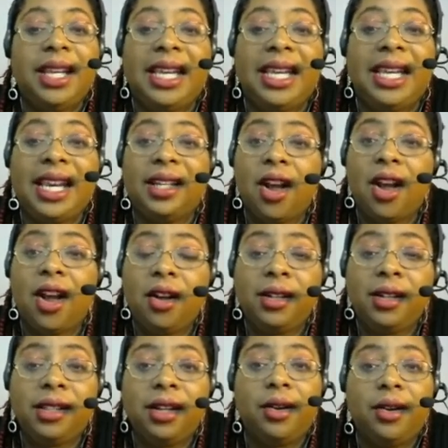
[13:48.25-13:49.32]
Again,
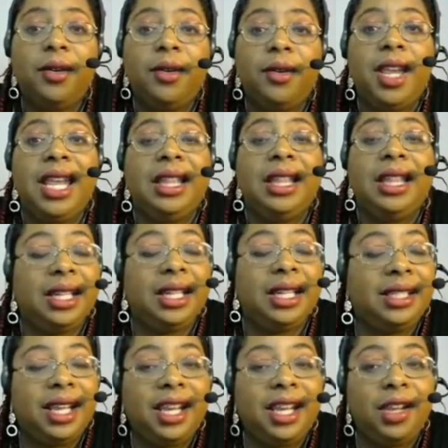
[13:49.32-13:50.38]
also,
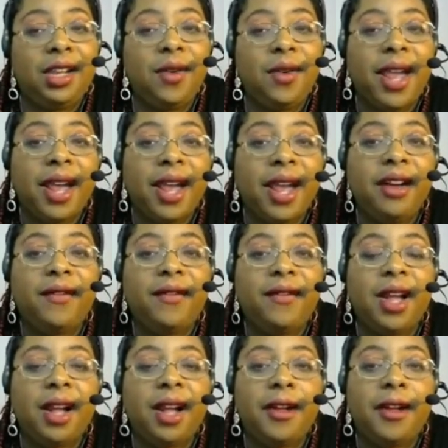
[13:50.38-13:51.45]
let's say you
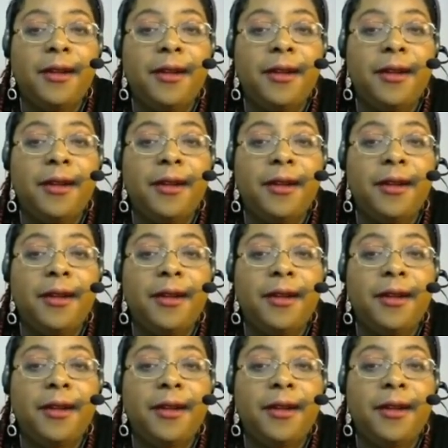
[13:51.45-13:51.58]
have